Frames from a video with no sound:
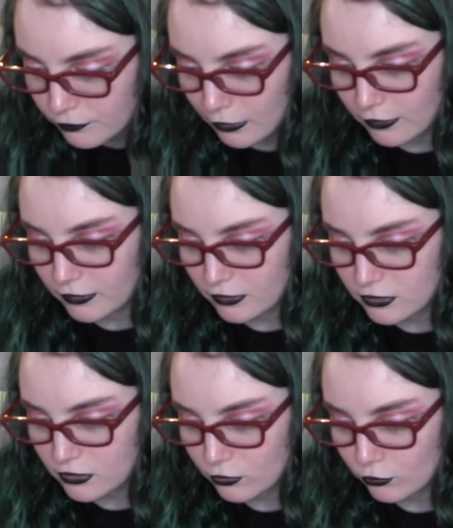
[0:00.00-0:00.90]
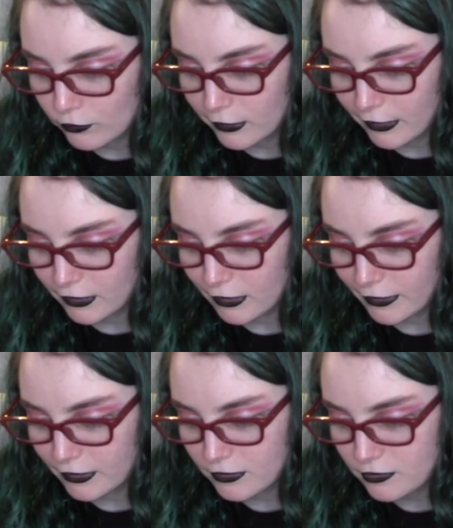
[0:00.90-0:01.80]
But they're still really
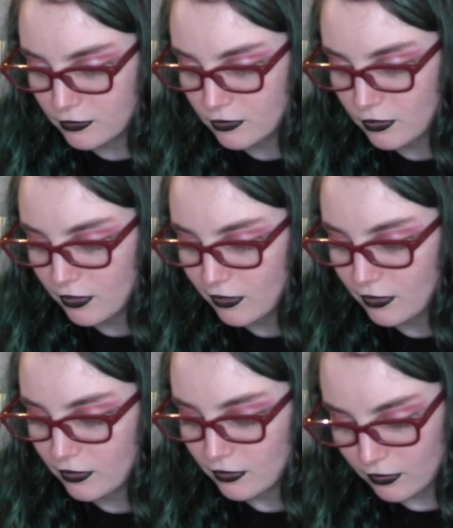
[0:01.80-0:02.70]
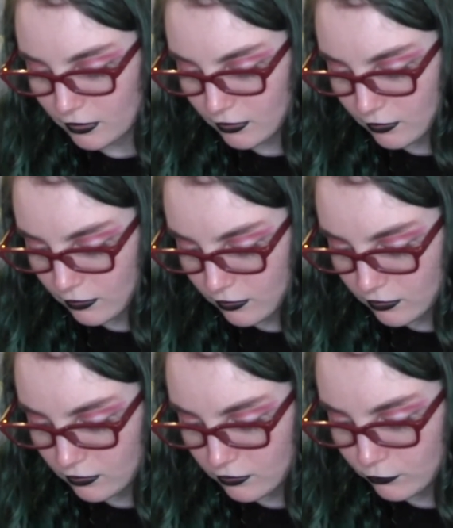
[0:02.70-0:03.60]
nice.
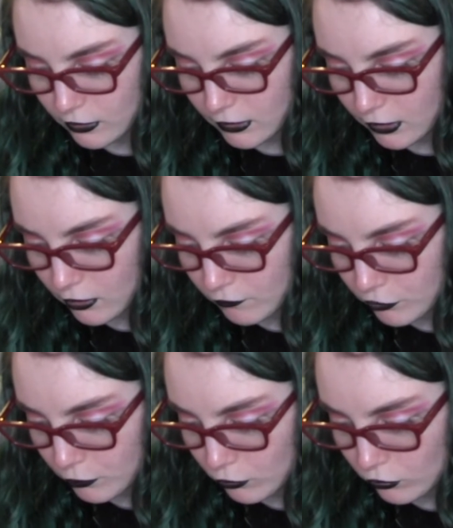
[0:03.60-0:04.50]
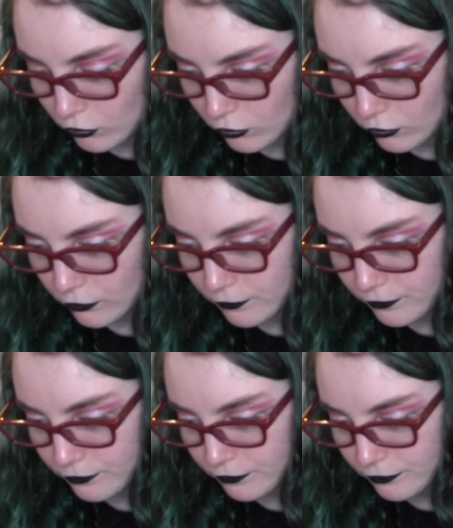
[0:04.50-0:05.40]
They're really comfortable.
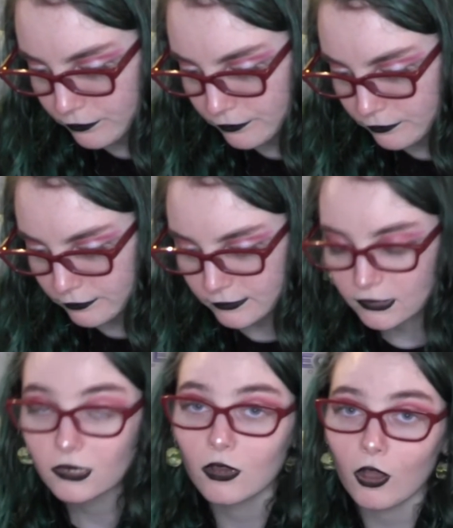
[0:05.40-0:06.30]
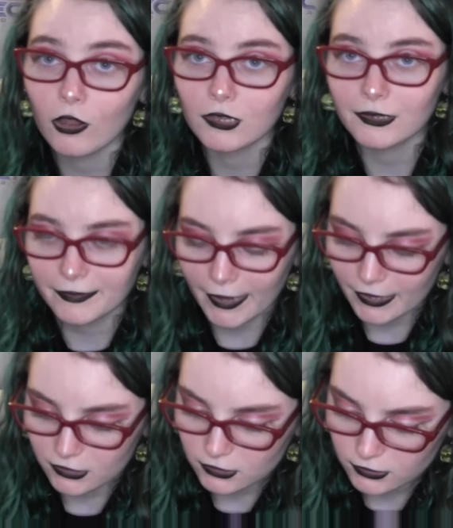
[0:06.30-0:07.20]
All of
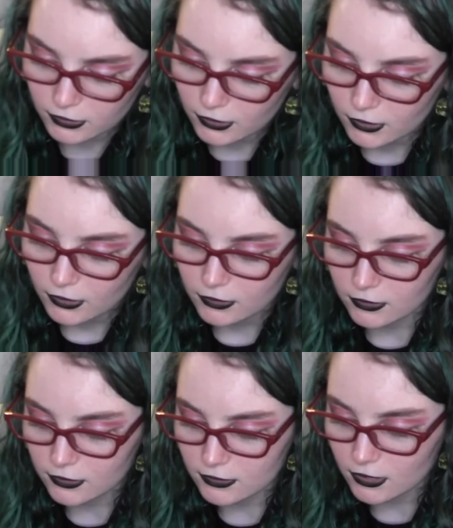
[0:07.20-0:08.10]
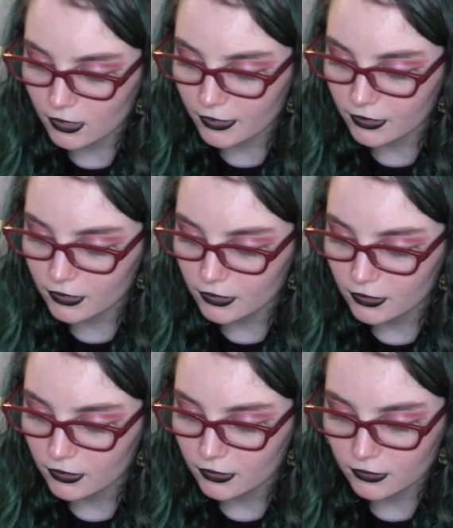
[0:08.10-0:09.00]
that. The design
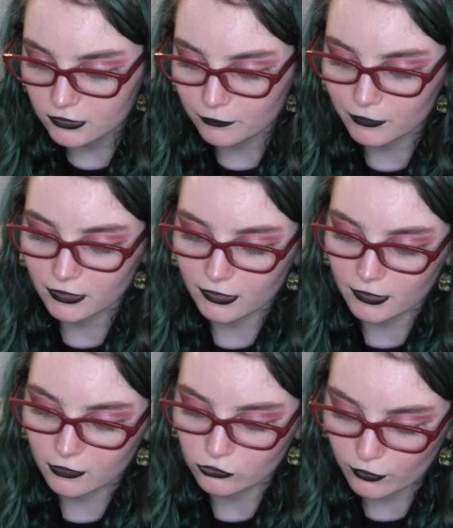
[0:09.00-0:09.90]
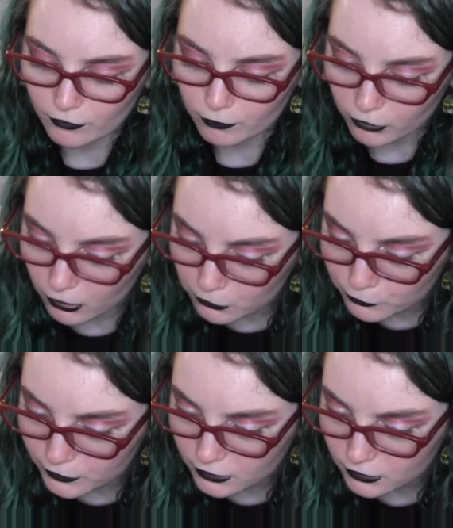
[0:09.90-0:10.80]
is something that I also have a
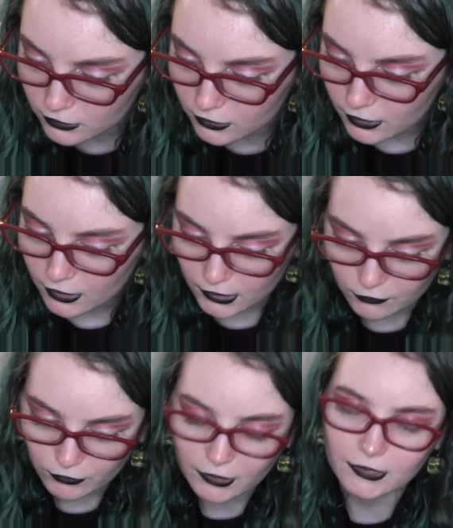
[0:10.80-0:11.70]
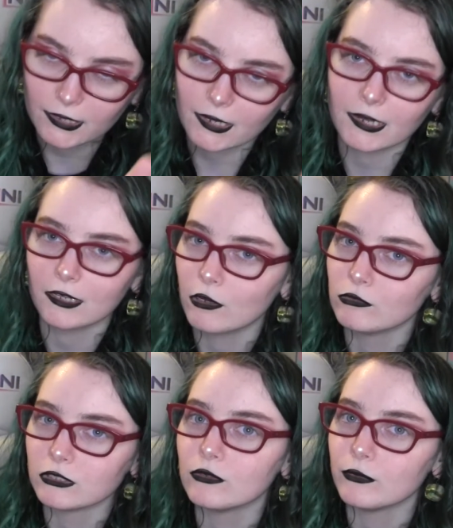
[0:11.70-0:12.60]
problem with, and I feel like that kind of
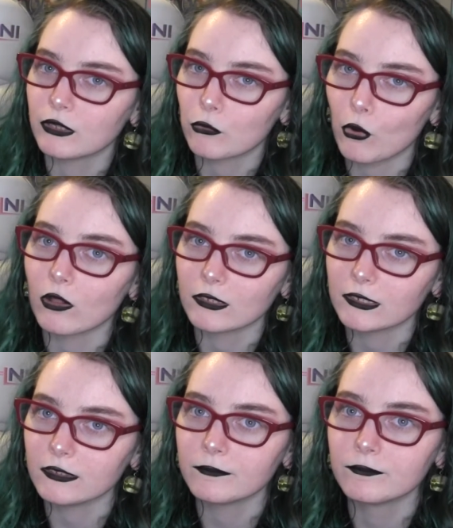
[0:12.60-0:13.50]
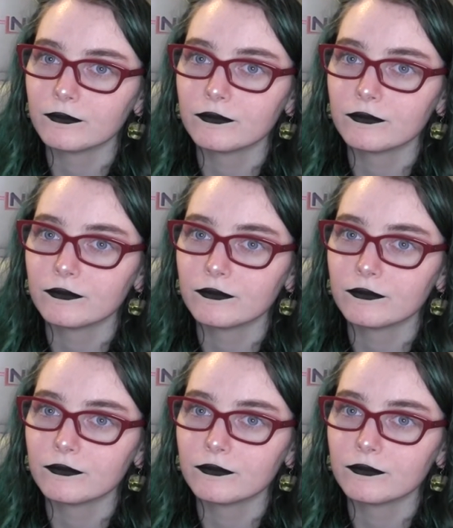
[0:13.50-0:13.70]
goes in with quality.